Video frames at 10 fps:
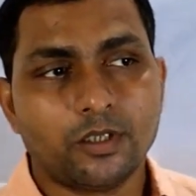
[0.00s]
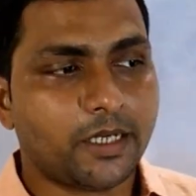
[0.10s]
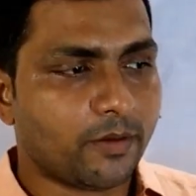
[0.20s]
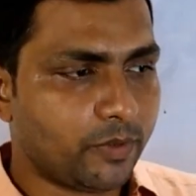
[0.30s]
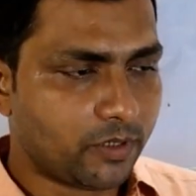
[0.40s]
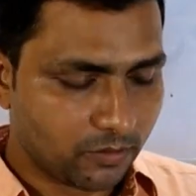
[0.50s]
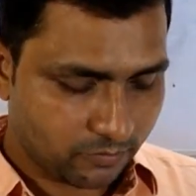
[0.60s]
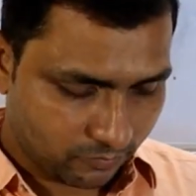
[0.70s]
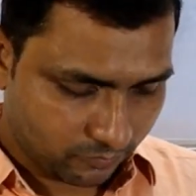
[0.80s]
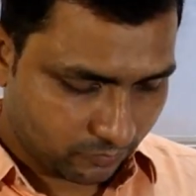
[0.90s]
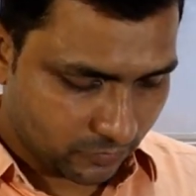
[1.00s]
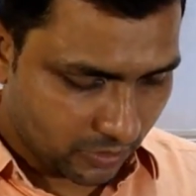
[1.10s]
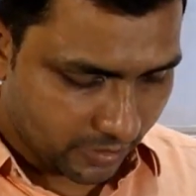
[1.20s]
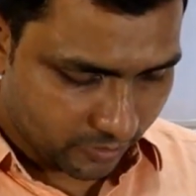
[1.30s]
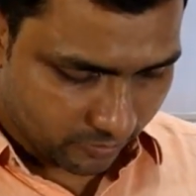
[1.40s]
with a capital
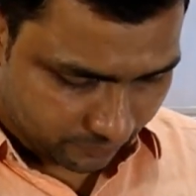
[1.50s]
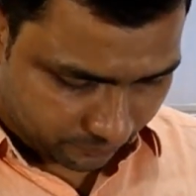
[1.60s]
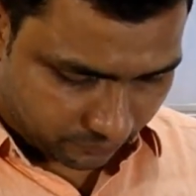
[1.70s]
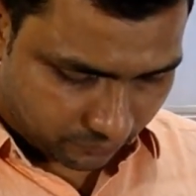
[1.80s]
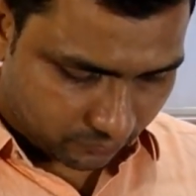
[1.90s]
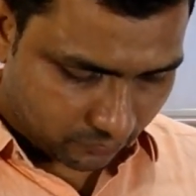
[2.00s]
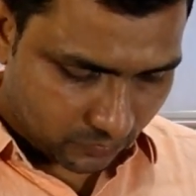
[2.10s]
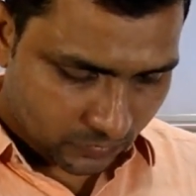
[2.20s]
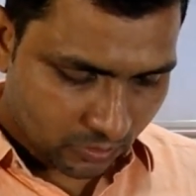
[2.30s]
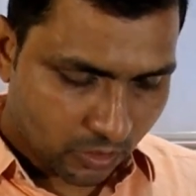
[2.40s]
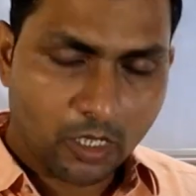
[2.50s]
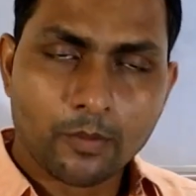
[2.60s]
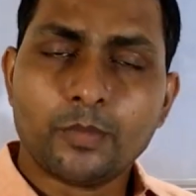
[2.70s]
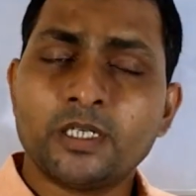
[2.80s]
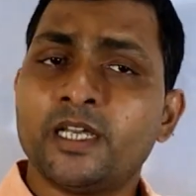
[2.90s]
letter.
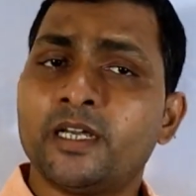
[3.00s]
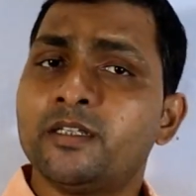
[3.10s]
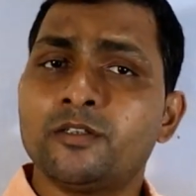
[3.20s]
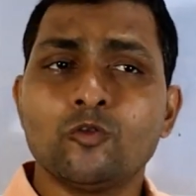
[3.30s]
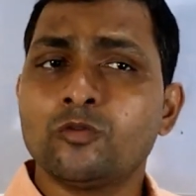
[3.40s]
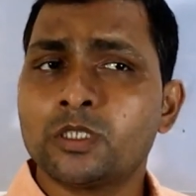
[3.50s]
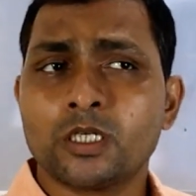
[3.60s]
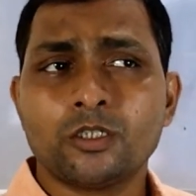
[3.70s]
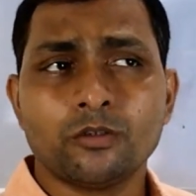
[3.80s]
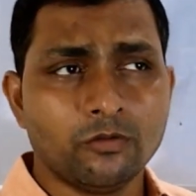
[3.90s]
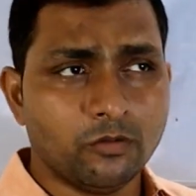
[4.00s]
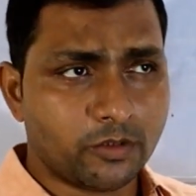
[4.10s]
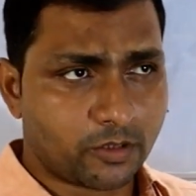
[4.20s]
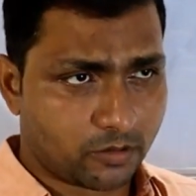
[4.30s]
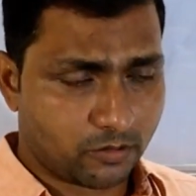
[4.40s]
But there is no such
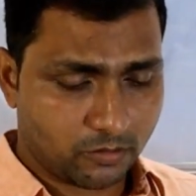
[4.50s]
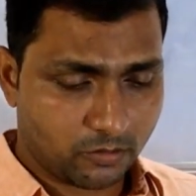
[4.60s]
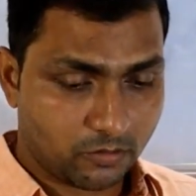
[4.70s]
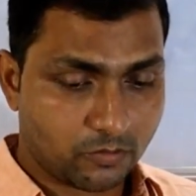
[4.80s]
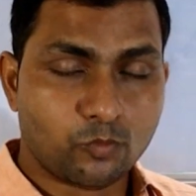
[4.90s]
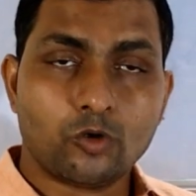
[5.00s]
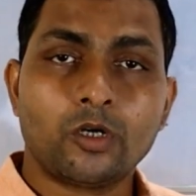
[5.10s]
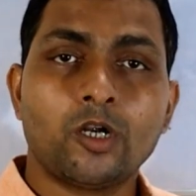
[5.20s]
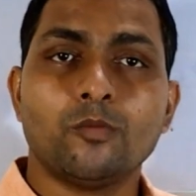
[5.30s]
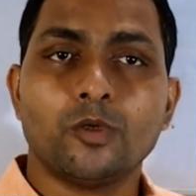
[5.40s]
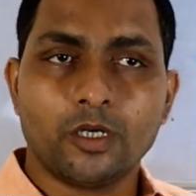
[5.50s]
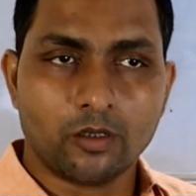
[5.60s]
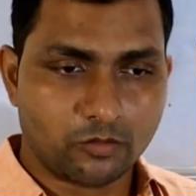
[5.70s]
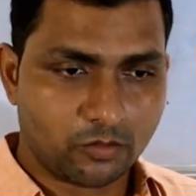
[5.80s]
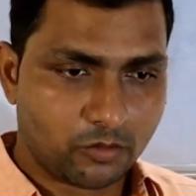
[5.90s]
rules for common
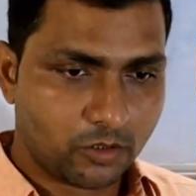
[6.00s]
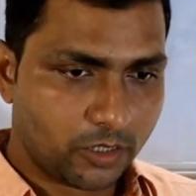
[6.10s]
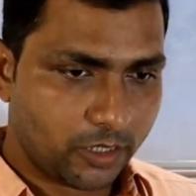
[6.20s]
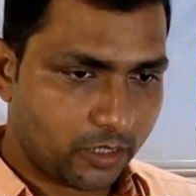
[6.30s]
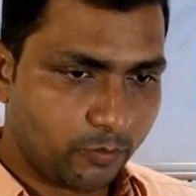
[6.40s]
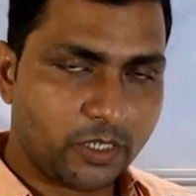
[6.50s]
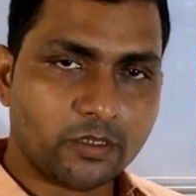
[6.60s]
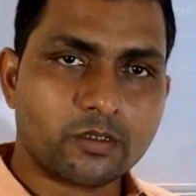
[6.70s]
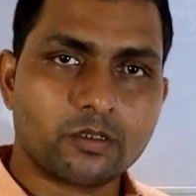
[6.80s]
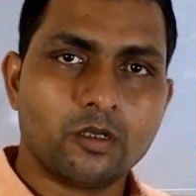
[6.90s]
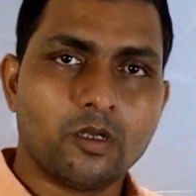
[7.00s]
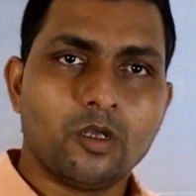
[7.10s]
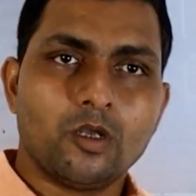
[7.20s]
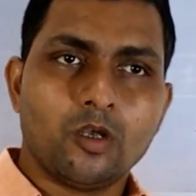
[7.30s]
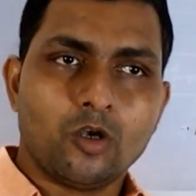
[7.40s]
noun. It means
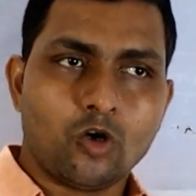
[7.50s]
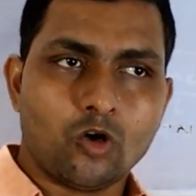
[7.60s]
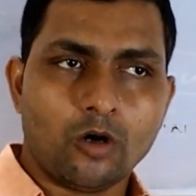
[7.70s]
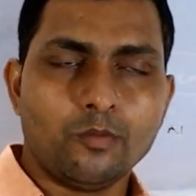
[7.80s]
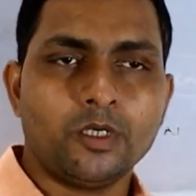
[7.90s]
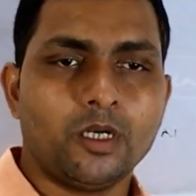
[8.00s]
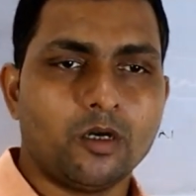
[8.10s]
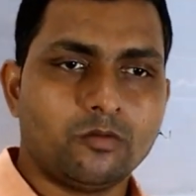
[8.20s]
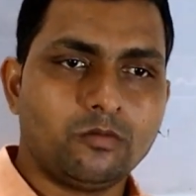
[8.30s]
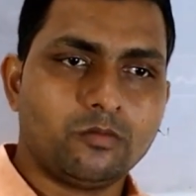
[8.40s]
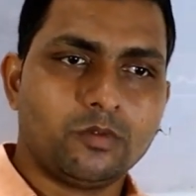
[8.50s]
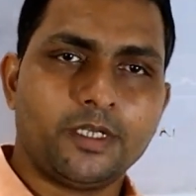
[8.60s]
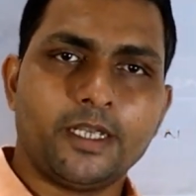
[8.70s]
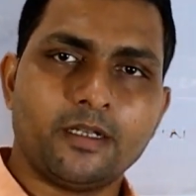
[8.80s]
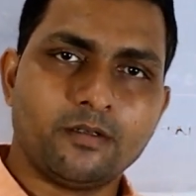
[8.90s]
common noun
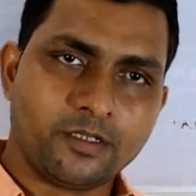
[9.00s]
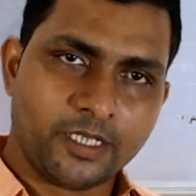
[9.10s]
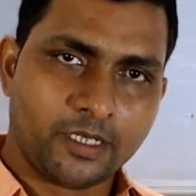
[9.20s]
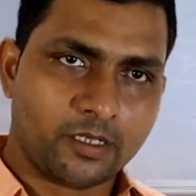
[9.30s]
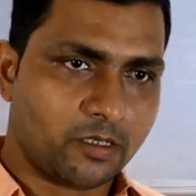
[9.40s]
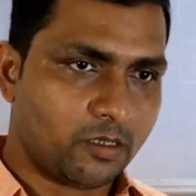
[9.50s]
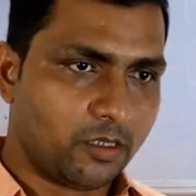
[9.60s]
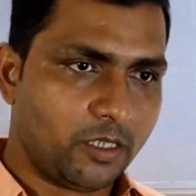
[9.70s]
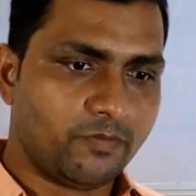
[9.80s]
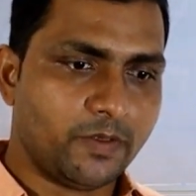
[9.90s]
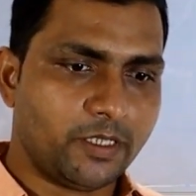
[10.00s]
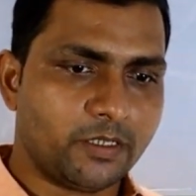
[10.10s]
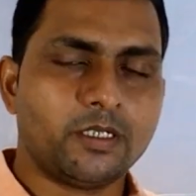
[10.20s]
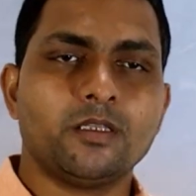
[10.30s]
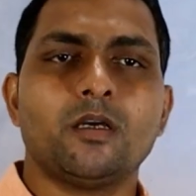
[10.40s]
can take, if it
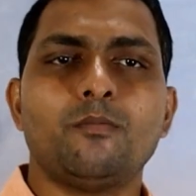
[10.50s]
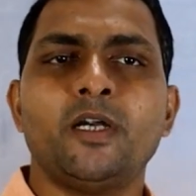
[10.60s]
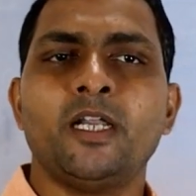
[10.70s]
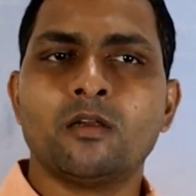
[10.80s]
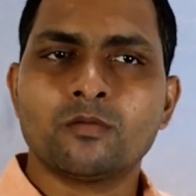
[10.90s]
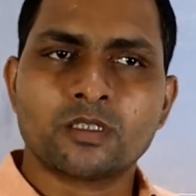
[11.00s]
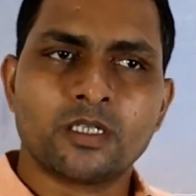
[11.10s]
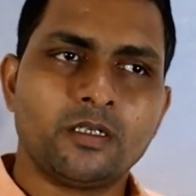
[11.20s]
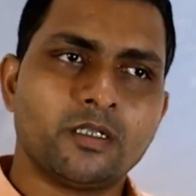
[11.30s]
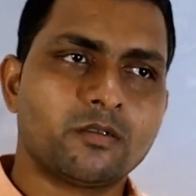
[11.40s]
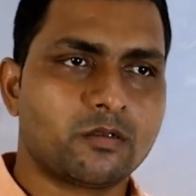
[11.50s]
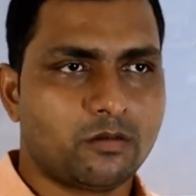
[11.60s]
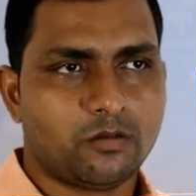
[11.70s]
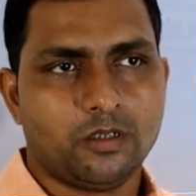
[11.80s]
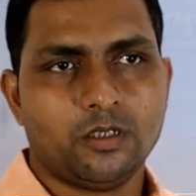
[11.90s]
is in the middle of the sentence,
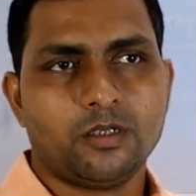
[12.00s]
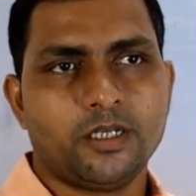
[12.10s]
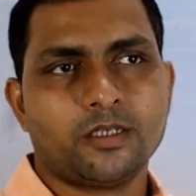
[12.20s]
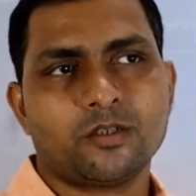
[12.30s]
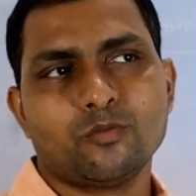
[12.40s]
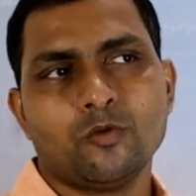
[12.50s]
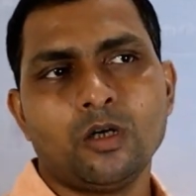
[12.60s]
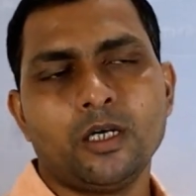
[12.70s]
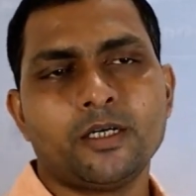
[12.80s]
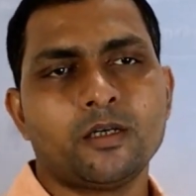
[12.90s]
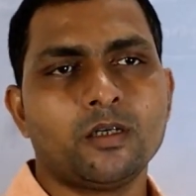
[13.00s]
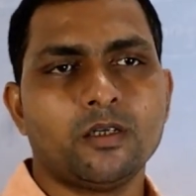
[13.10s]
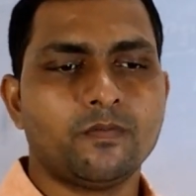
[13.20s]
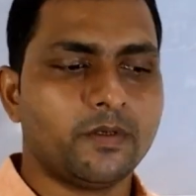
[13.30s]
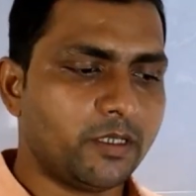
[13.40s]
it takes small letter.
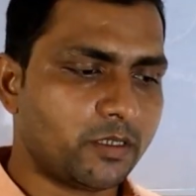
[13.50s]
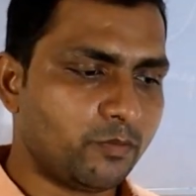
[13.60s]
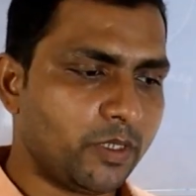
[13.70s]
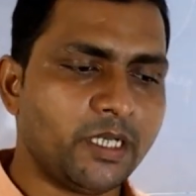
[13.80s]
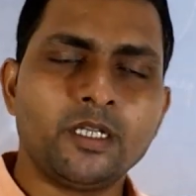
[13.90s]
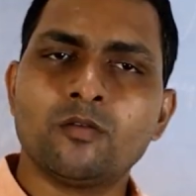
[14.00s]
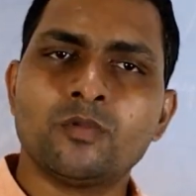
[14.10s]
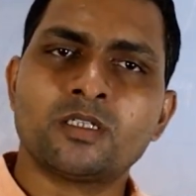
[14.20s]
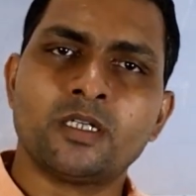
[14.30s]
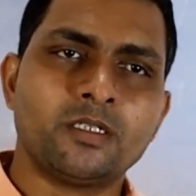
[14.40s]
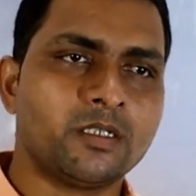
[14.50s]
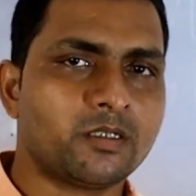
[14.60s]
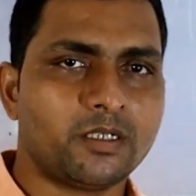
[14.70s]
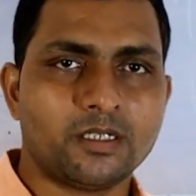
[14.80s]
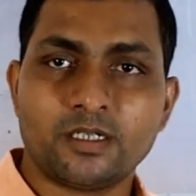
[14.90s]
If it is beginning of the sentence,
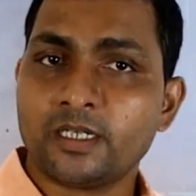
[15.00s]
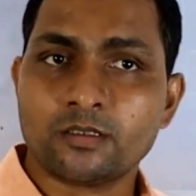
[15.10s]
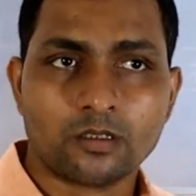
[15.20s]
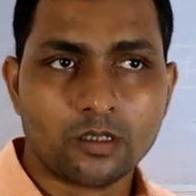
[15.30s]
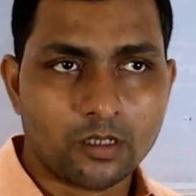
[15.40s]
it takes